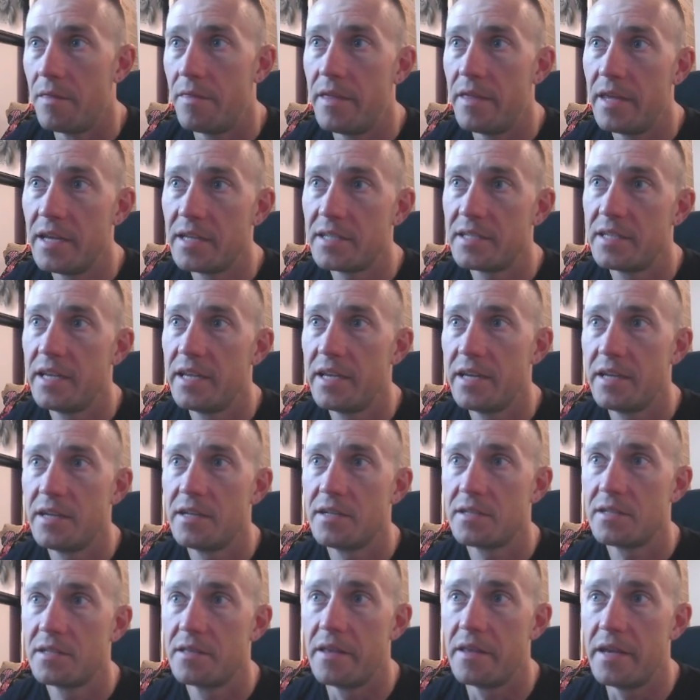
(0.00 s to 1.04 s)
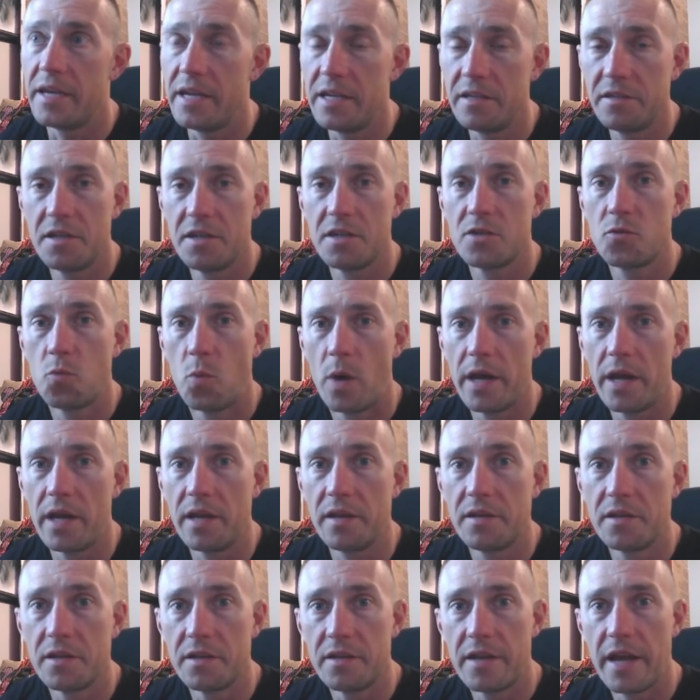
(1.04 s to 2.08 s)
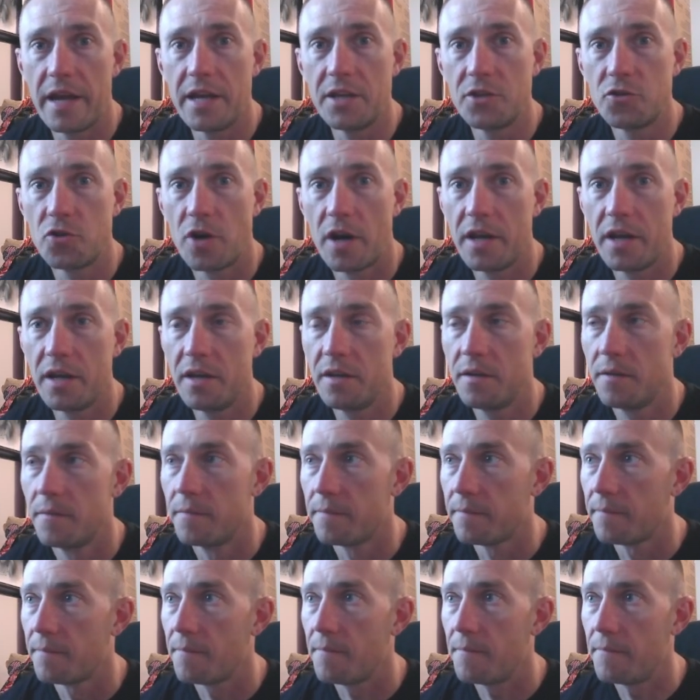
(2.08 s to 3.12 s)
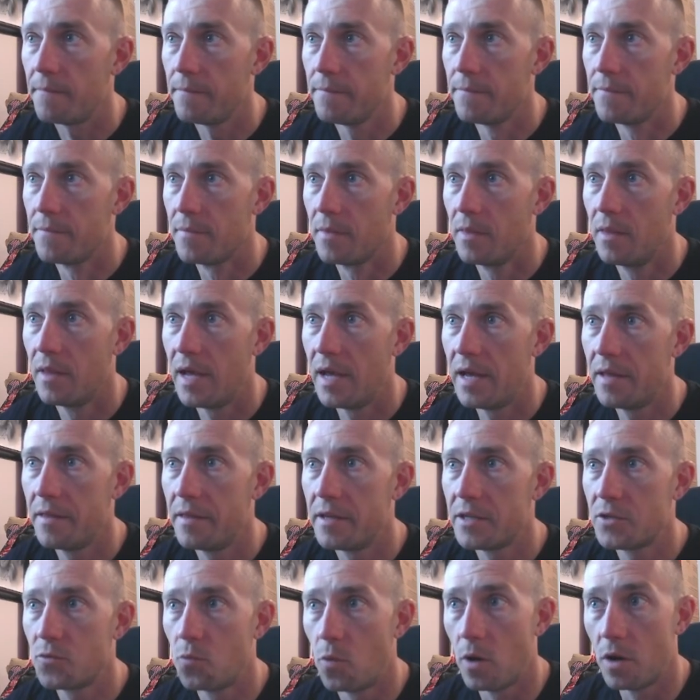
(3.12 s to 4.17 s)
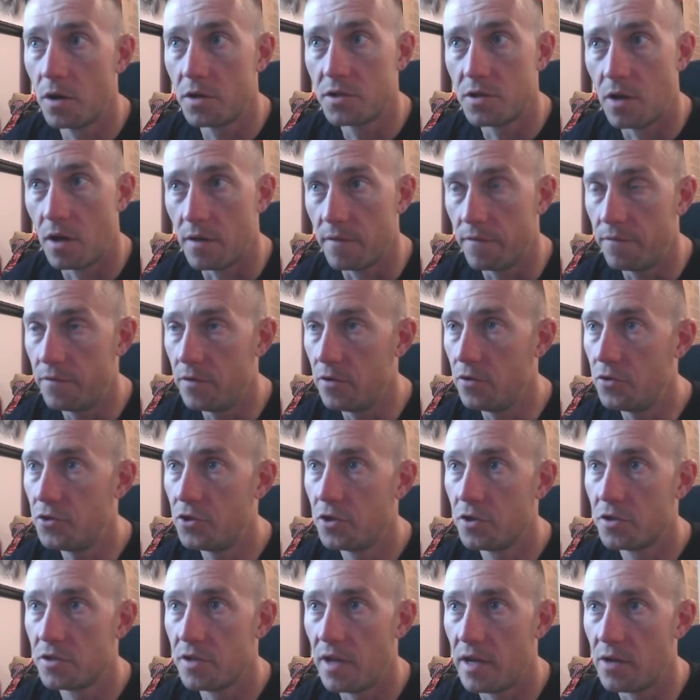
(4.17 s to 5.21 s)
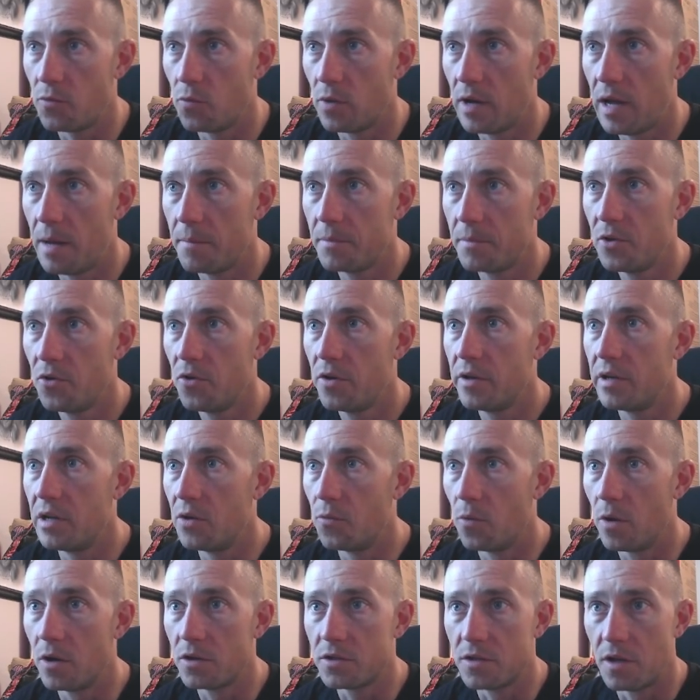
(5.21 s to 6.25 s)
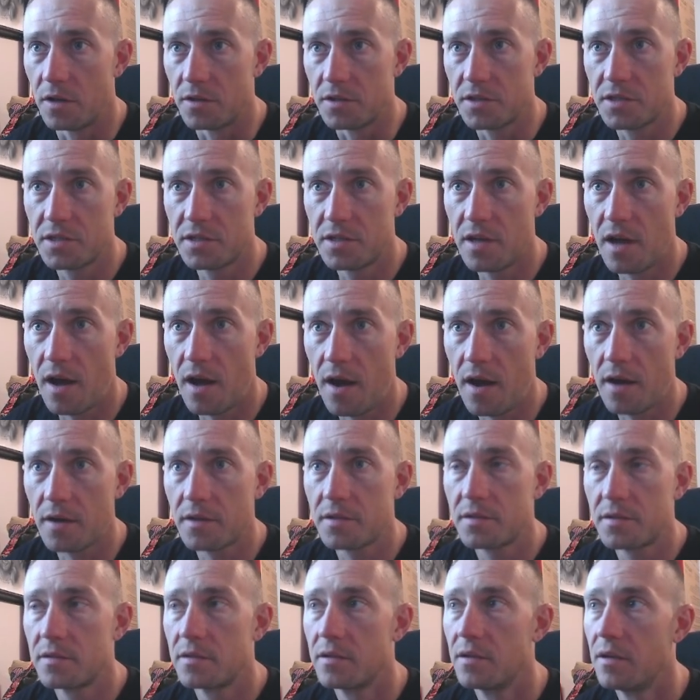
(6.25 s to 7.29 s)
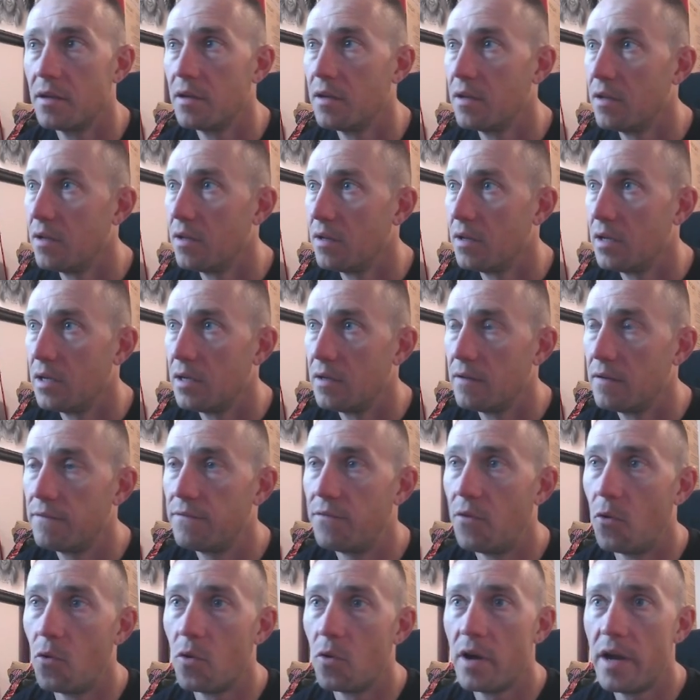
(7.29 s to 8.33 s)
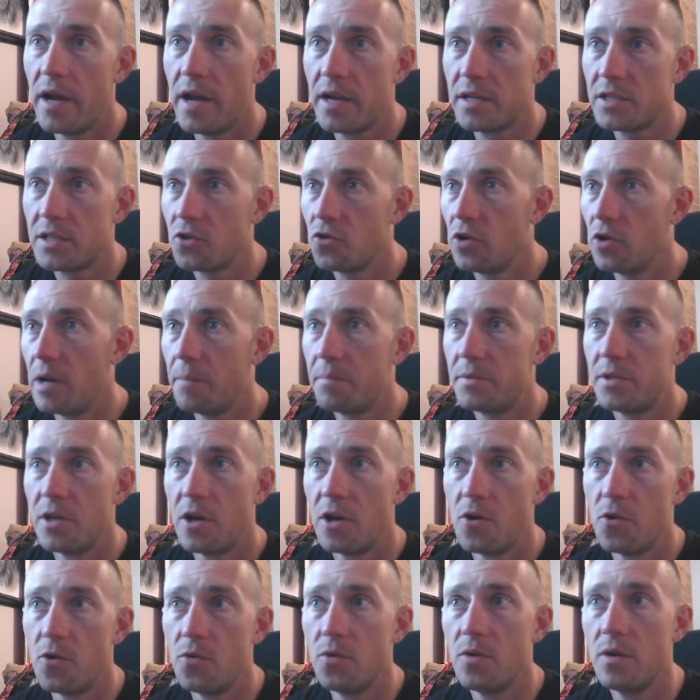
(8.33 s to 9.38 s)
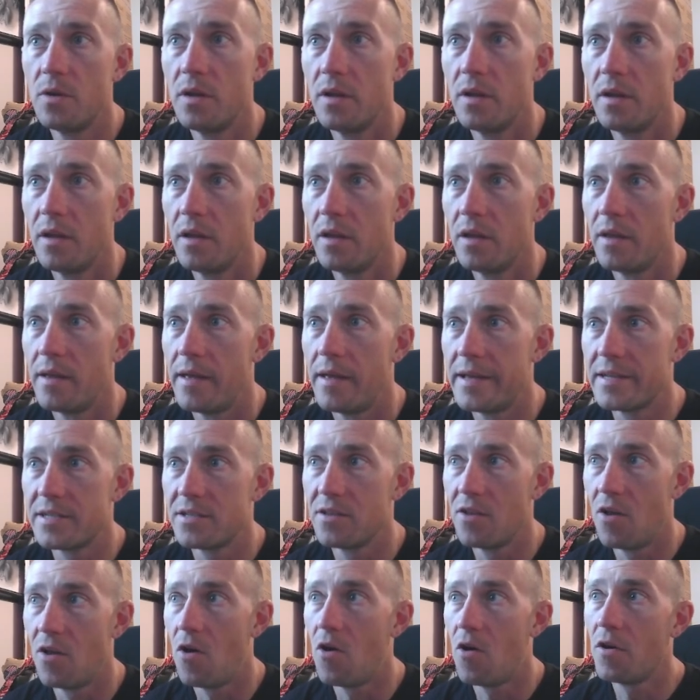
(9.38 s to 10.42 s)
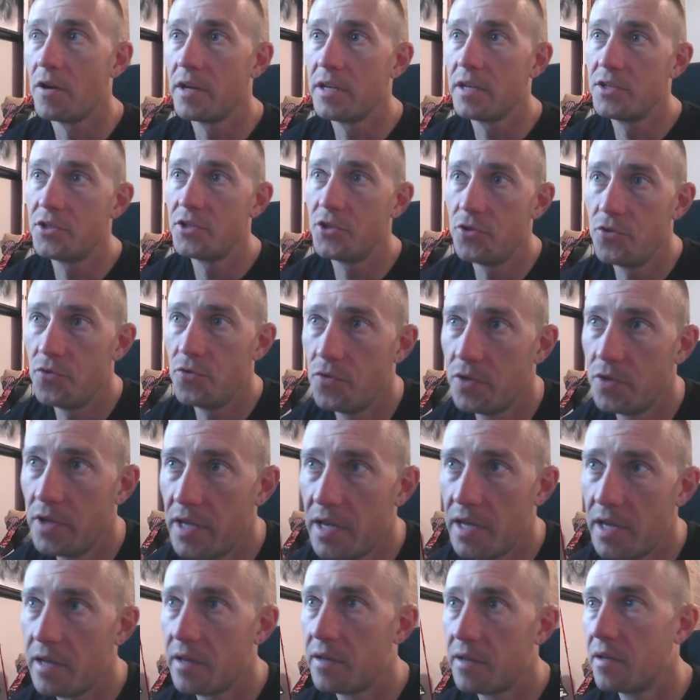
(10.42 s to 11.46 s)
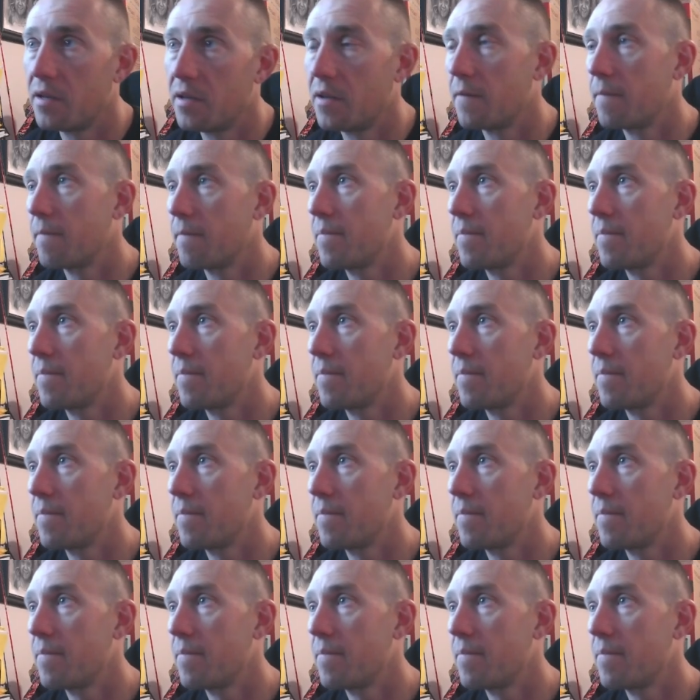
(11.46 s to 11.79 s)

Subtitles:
this is the easiest way to day trade, and this works on futures like what I'm doing. It works on stocks, forex, crypto. As long as you get